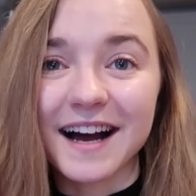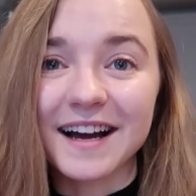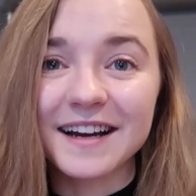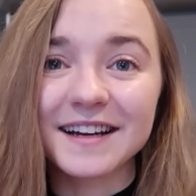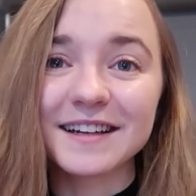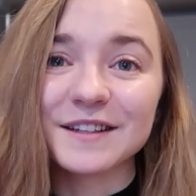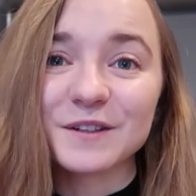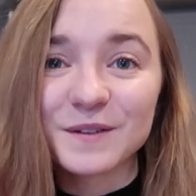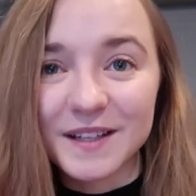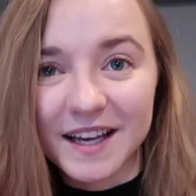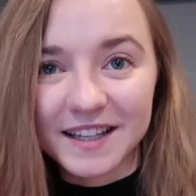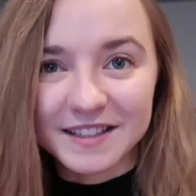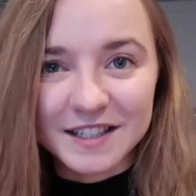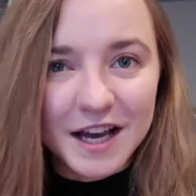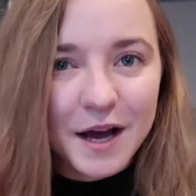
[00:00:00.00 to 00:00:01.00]
I knew
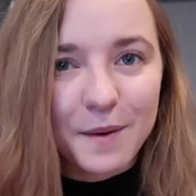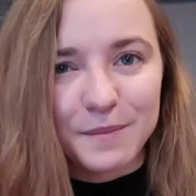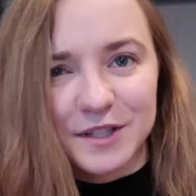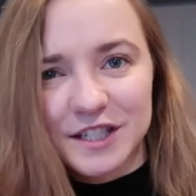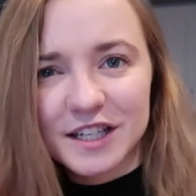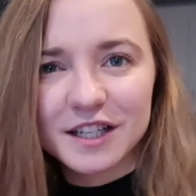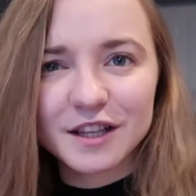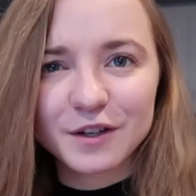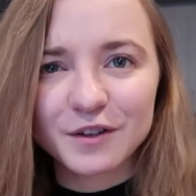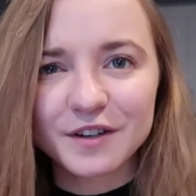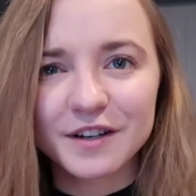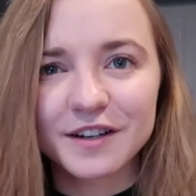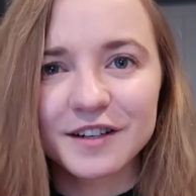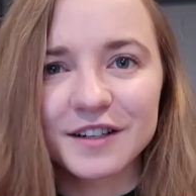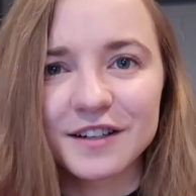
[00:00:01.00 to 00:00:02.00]
that machine
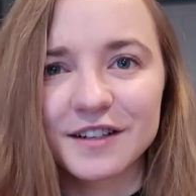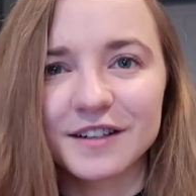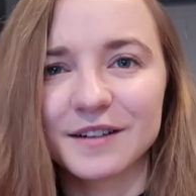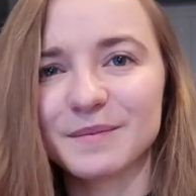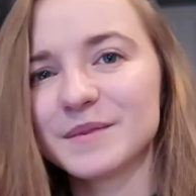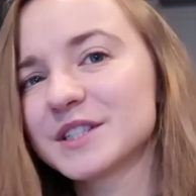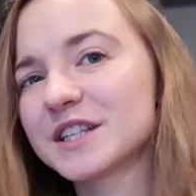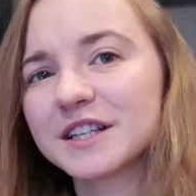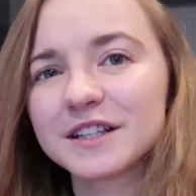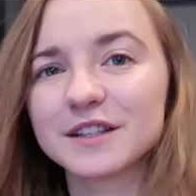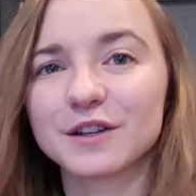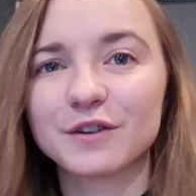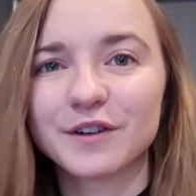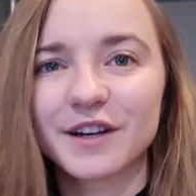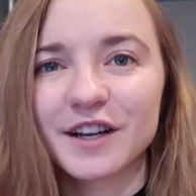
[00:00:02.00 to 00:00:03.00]

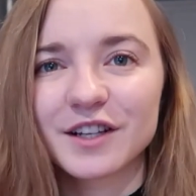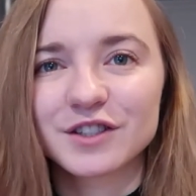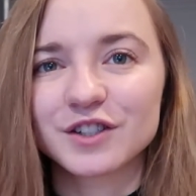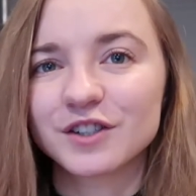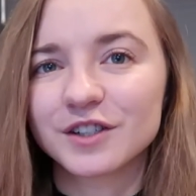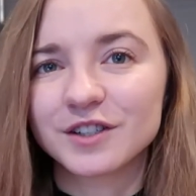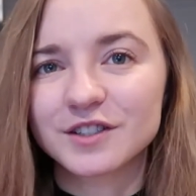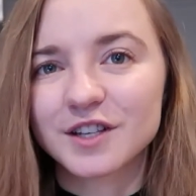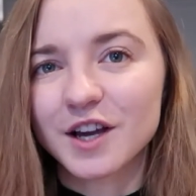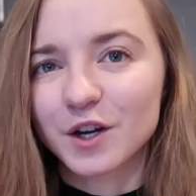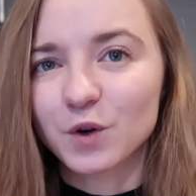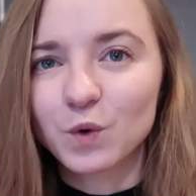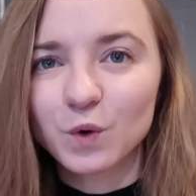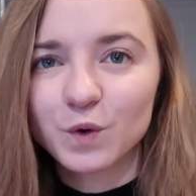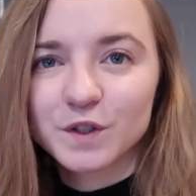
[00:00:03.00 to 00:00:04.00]
learning engineer is kind
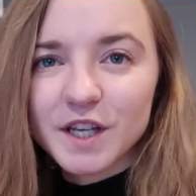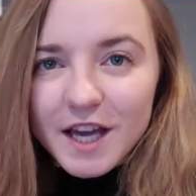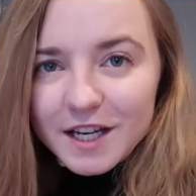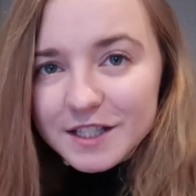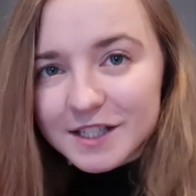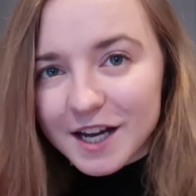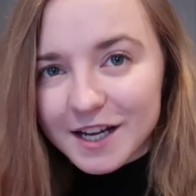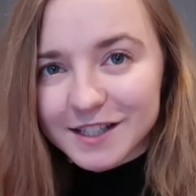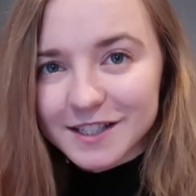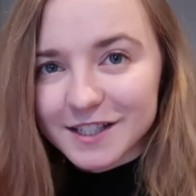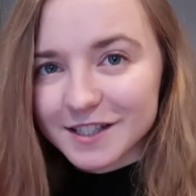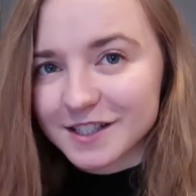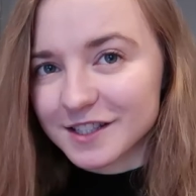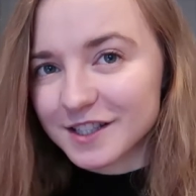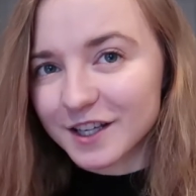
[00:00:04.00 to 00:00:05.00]
of cool, data
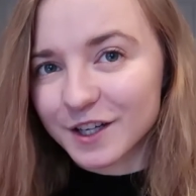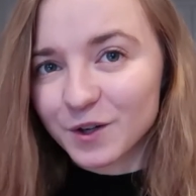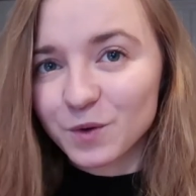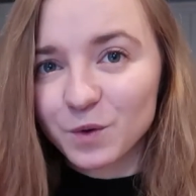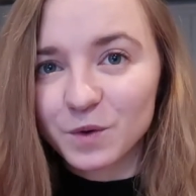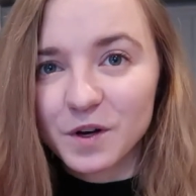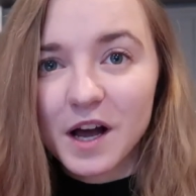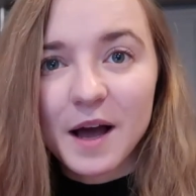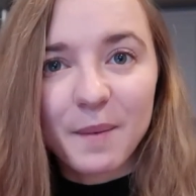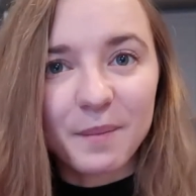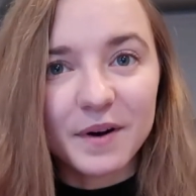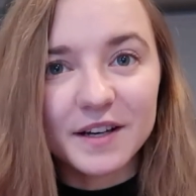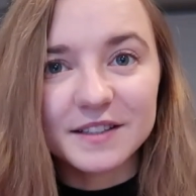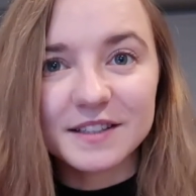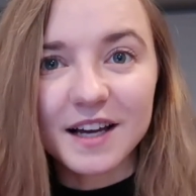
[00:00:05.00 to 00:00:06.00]
scientist is kind of cool,
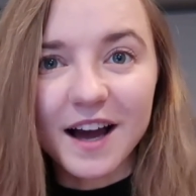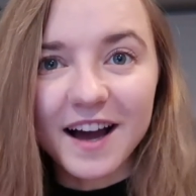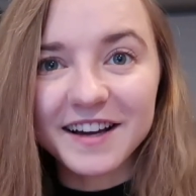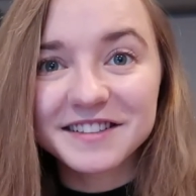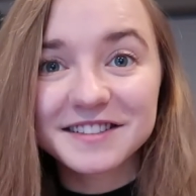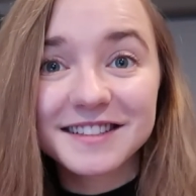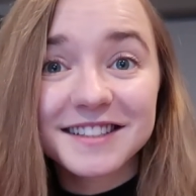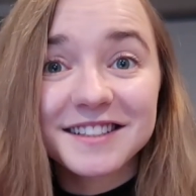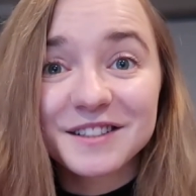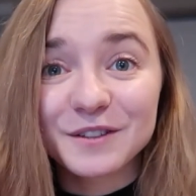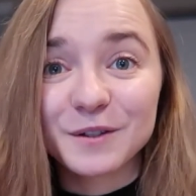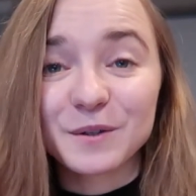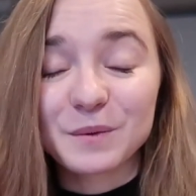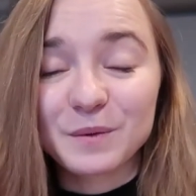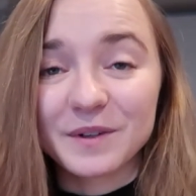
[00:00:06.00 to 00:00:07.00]
but I didn't
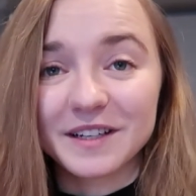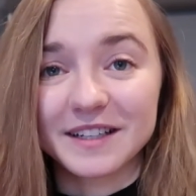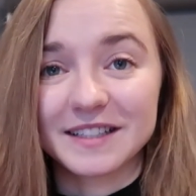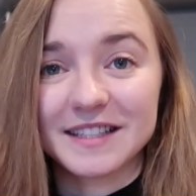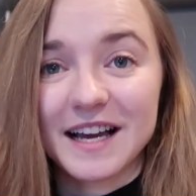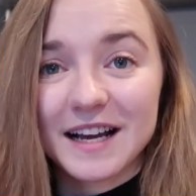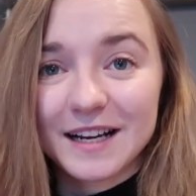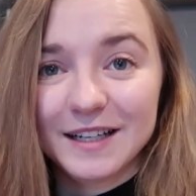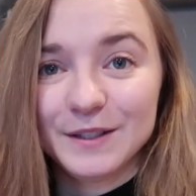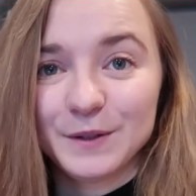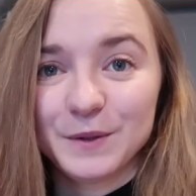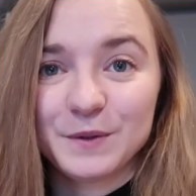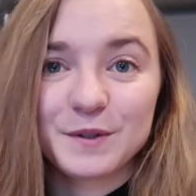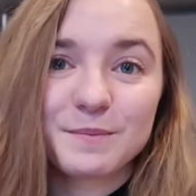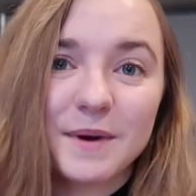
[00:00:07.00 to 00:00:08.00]
know what exactly
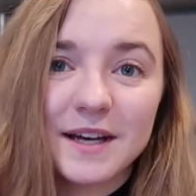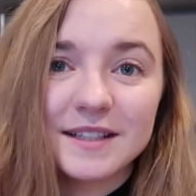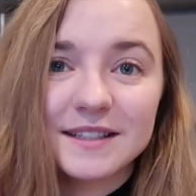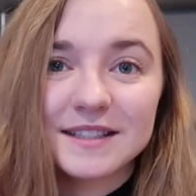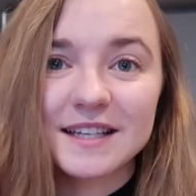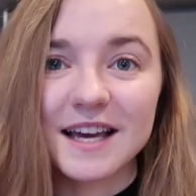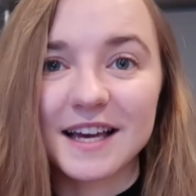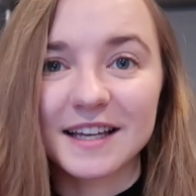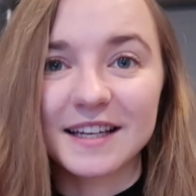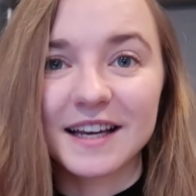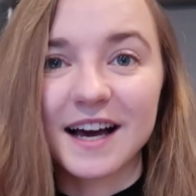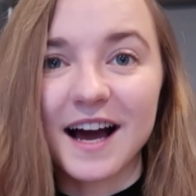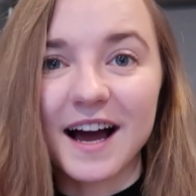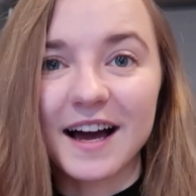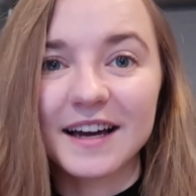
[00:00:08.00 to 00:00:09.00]
those meant, and
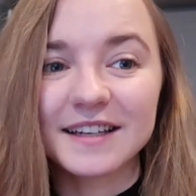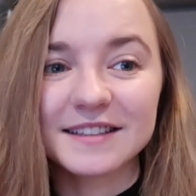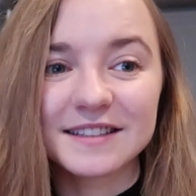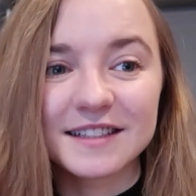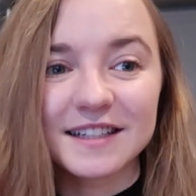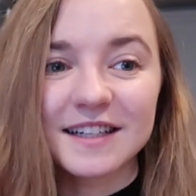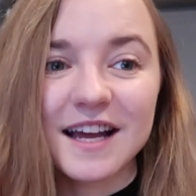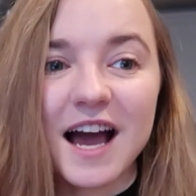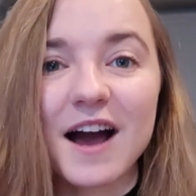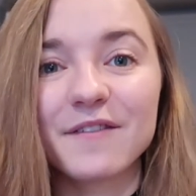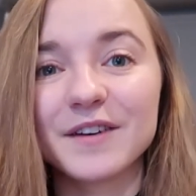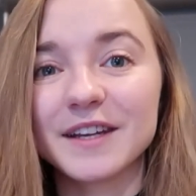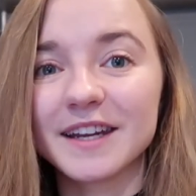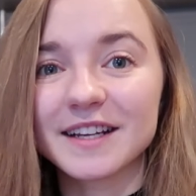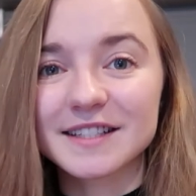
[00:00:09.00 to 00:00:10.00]
I didn't
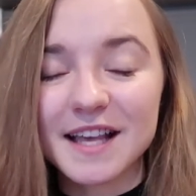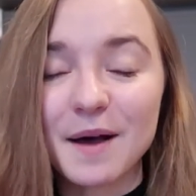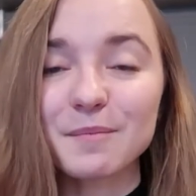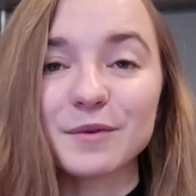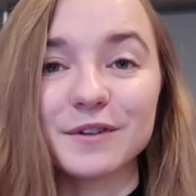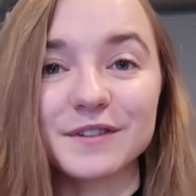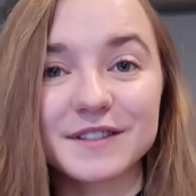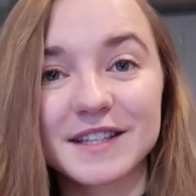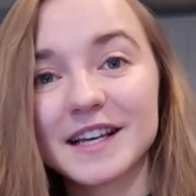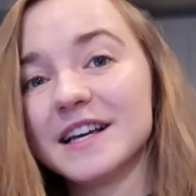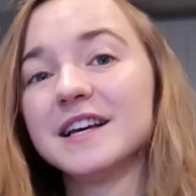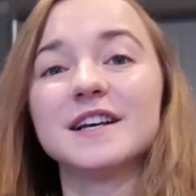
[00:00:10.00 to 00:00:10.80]
have any examples.